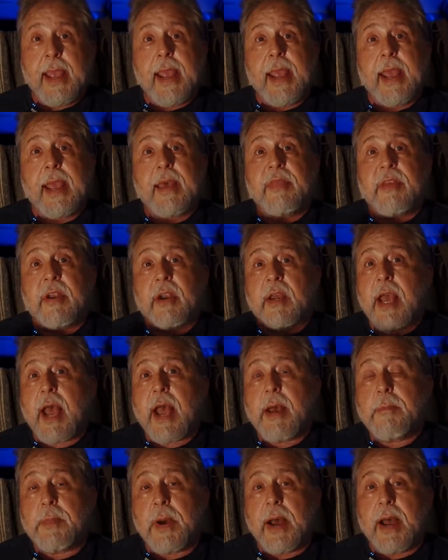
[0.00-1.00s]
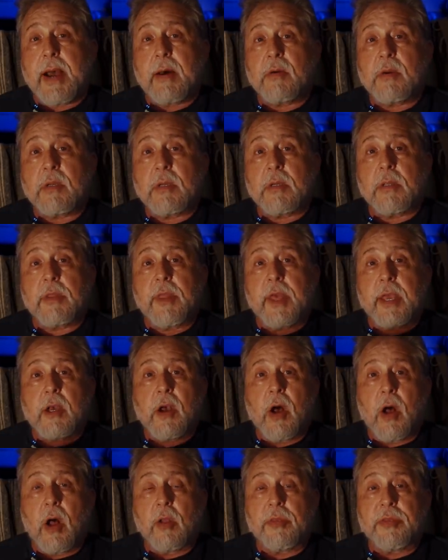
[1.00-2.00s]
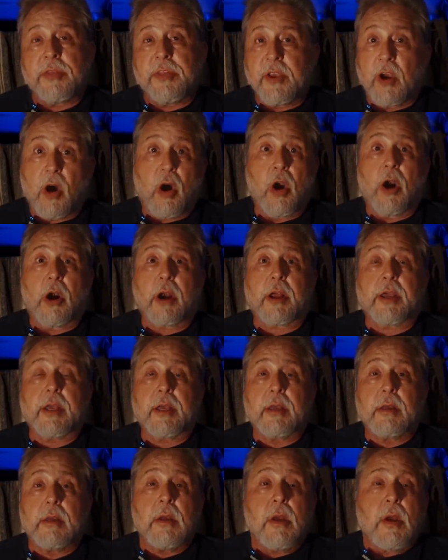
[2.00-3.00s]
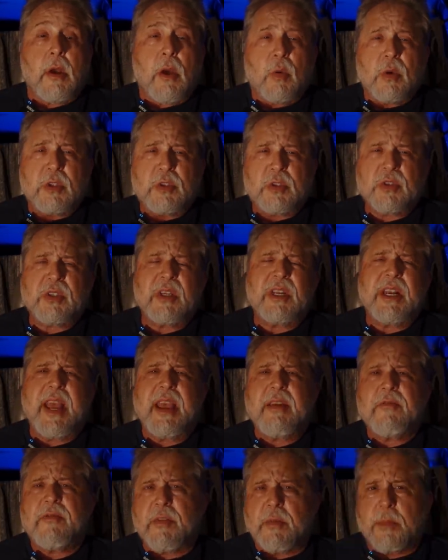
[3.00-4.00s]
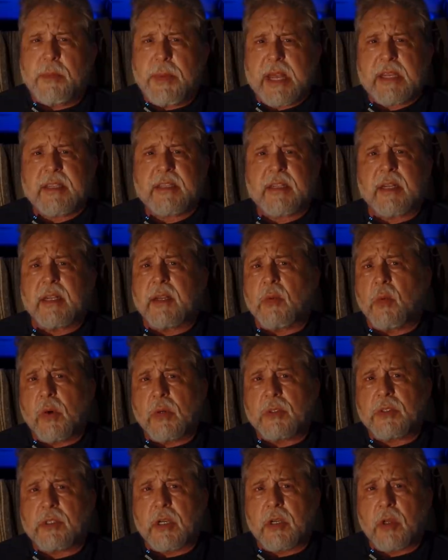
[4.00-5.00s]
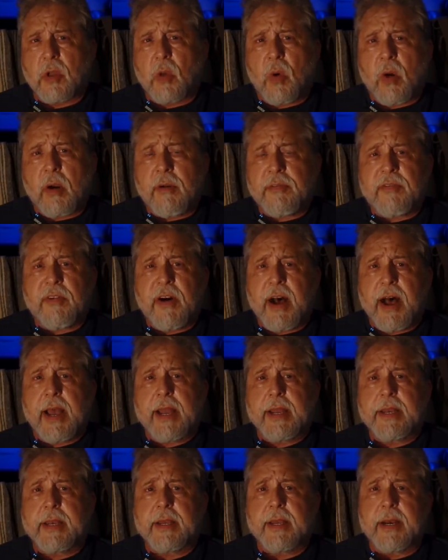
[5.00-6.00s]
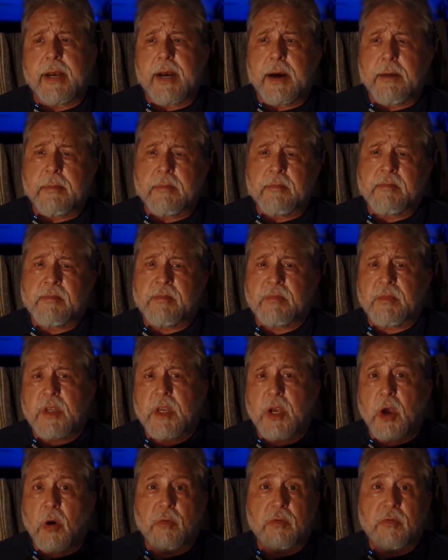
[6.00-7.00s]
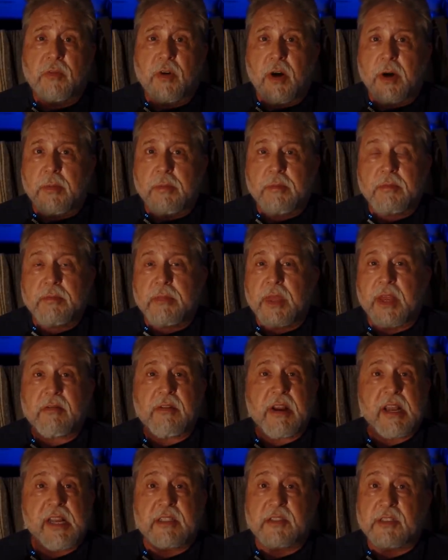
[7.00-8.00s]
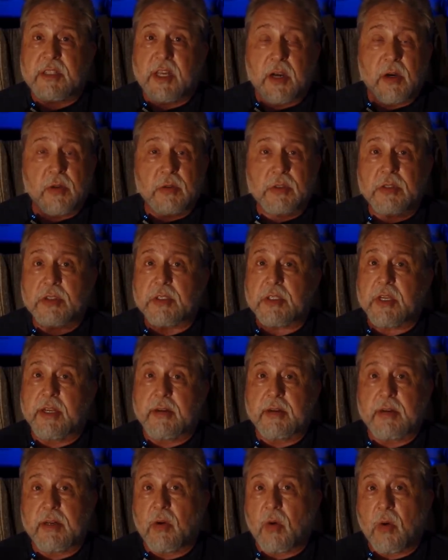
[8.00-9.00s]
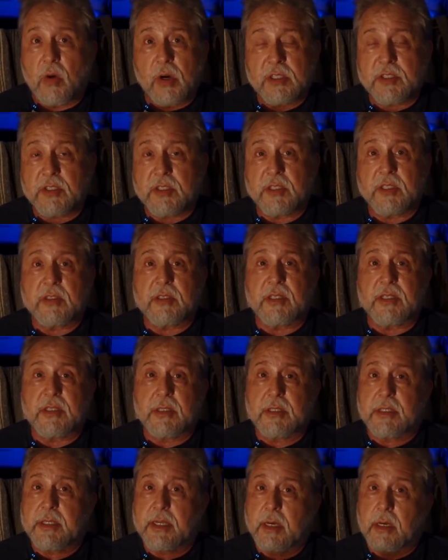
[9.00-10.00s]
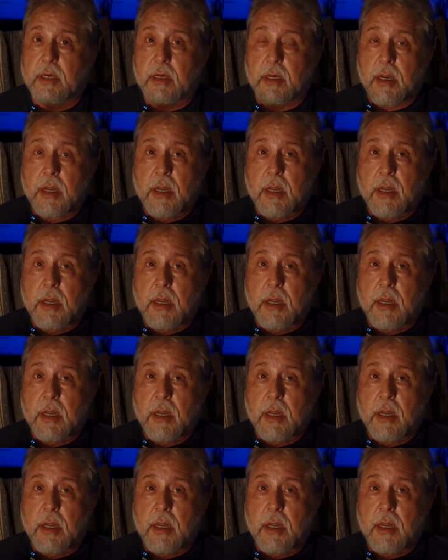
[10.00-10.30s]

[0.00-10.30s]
and their compound they called the Ark, which was a name for basically what was a glorified um, goat farm. They raised goats and horses and did